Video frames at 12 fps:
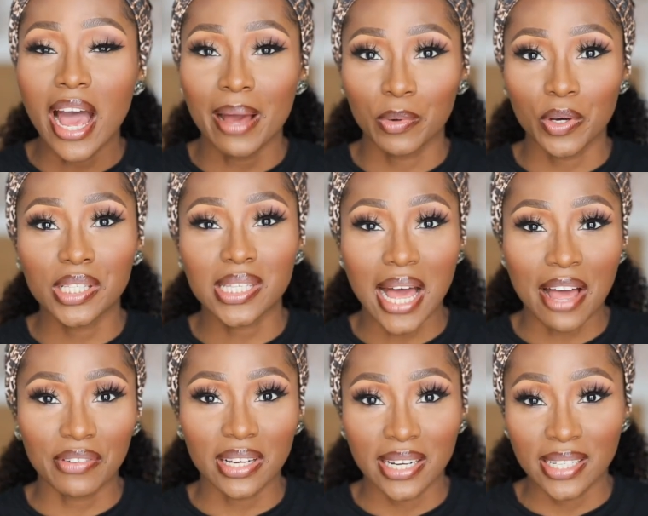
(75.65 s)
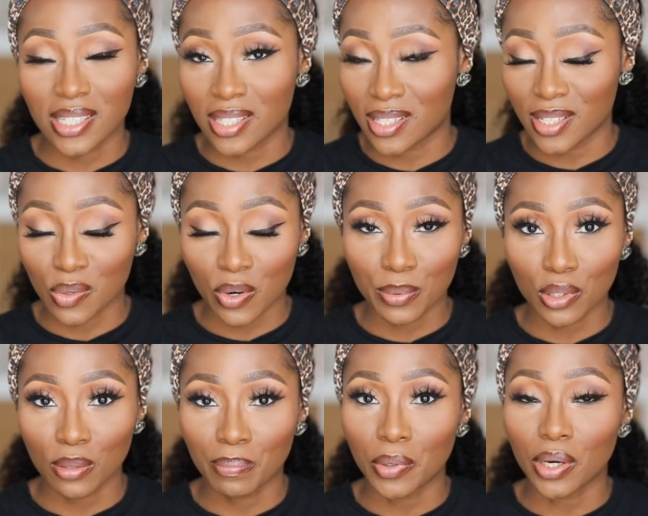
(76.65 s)
I'm going to have it linked in the
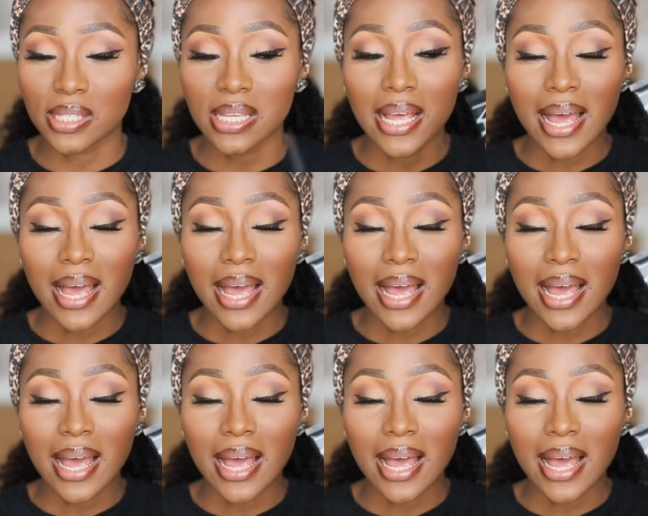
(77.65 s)
description box.